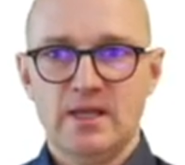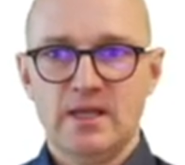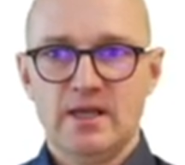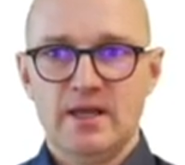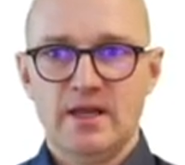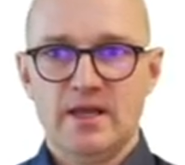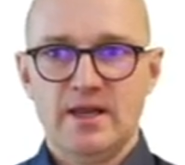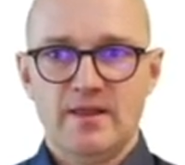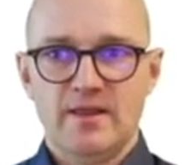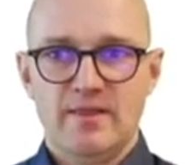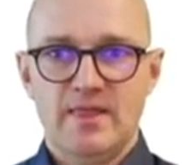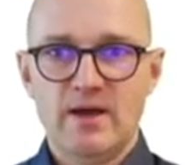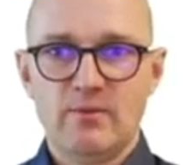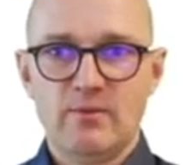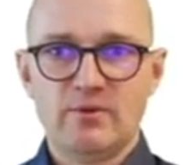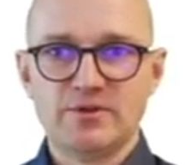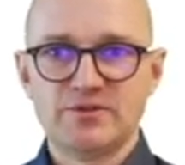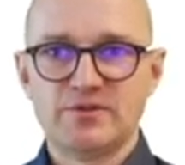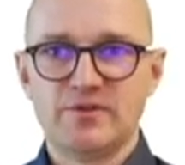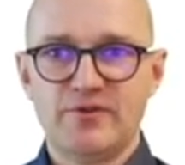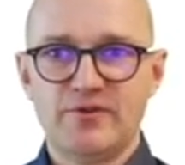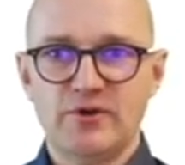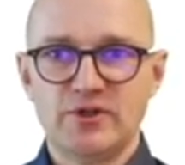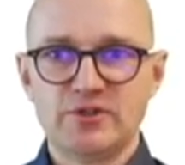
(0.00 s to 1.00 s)
That was the
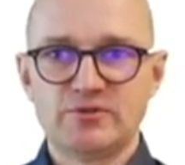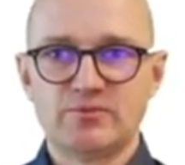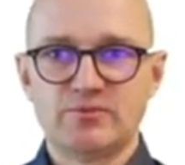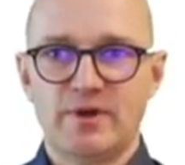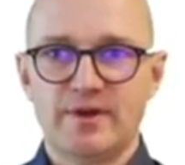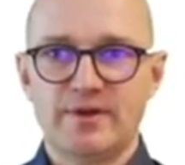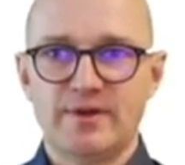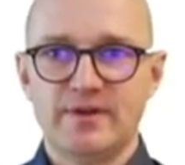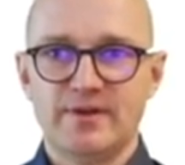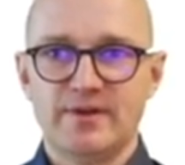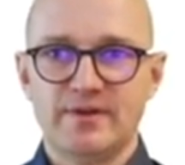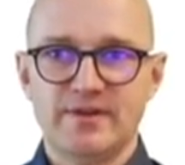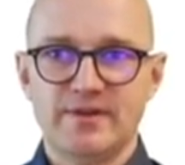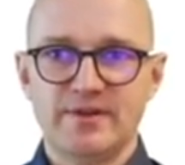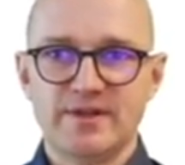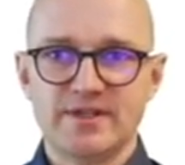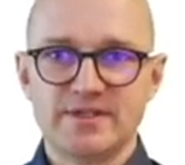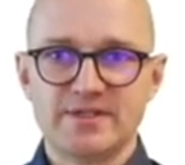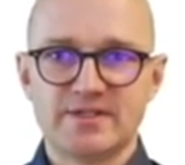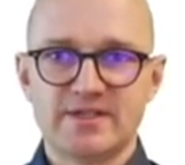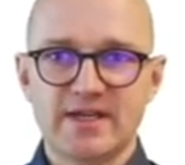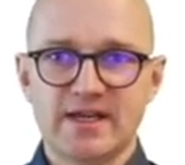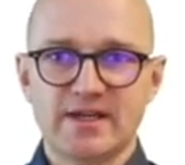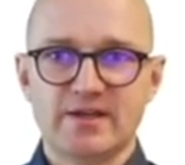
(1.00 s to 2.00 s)
first one. The
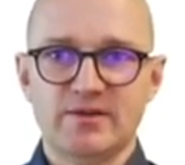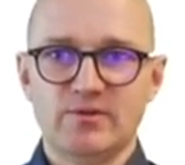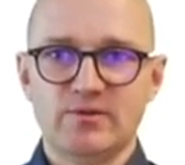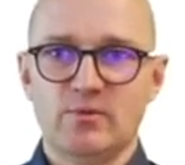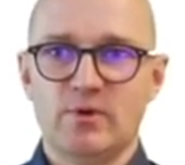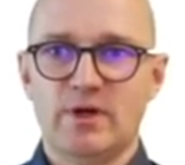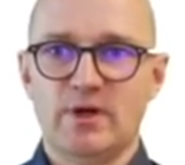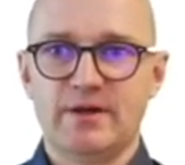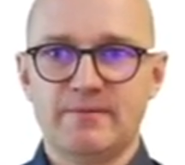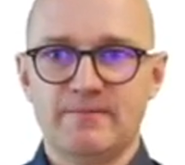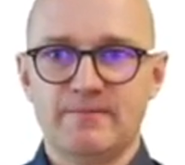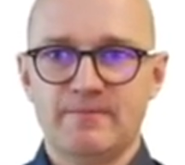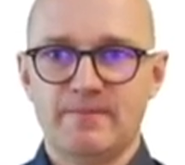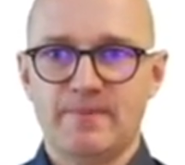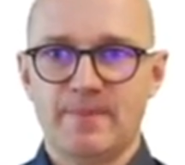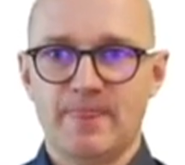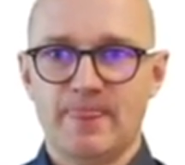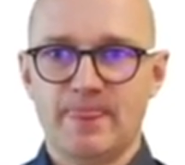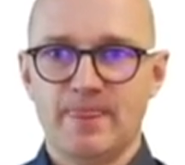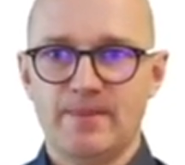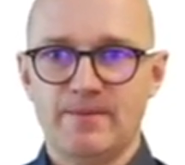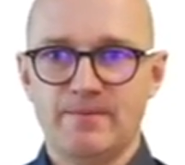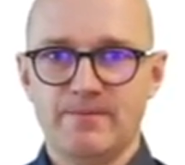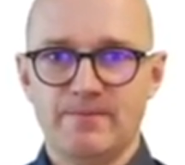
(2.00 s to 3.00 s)
second one
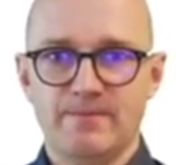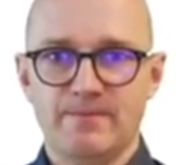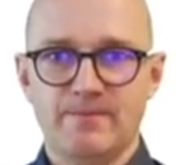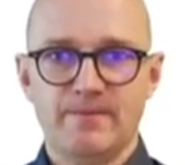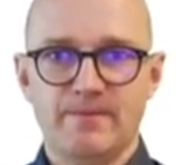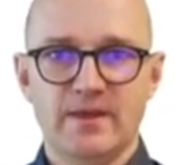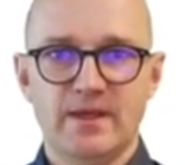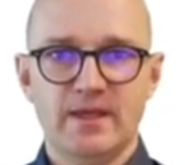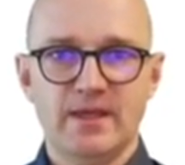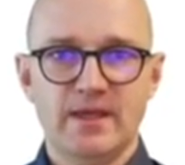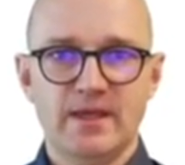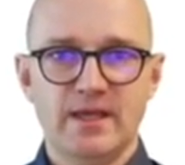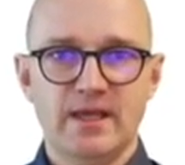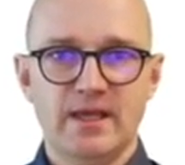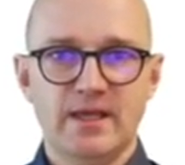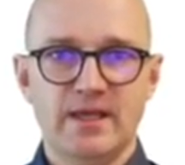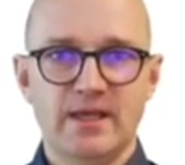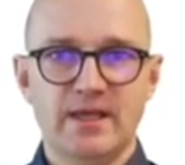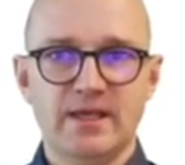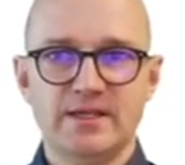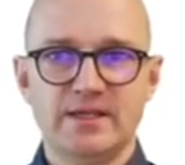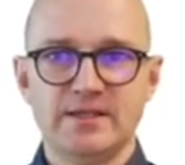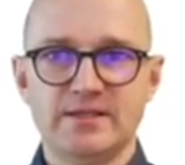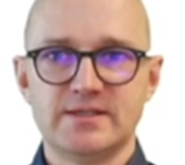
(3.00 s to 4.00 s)

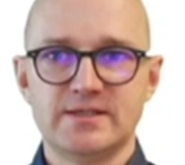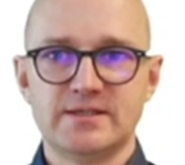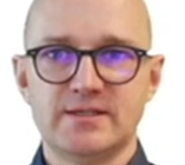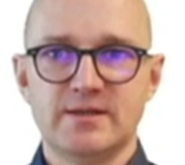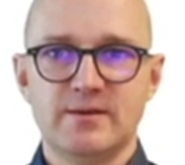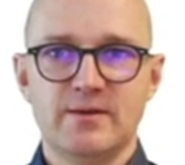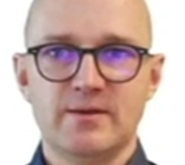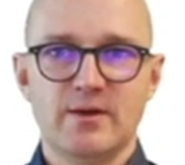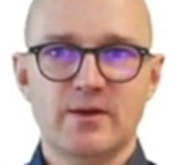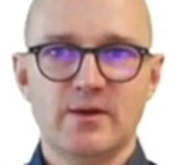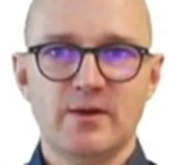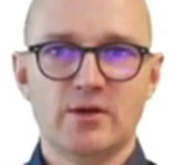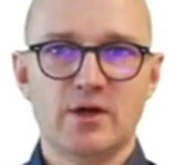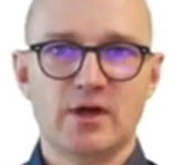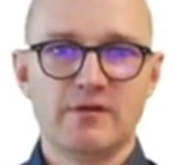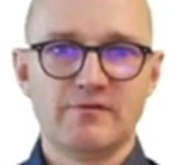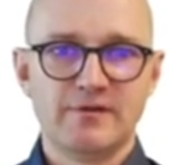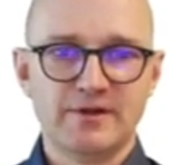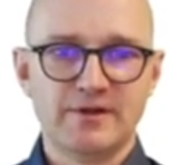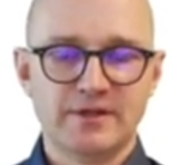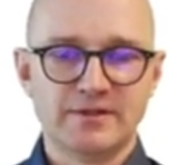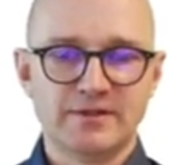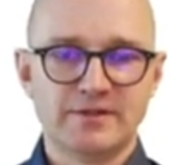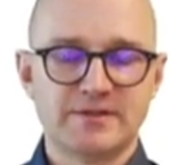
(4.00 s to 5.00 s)
is
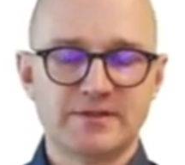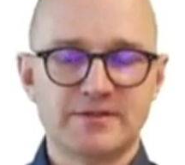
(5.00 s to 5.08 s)
governance.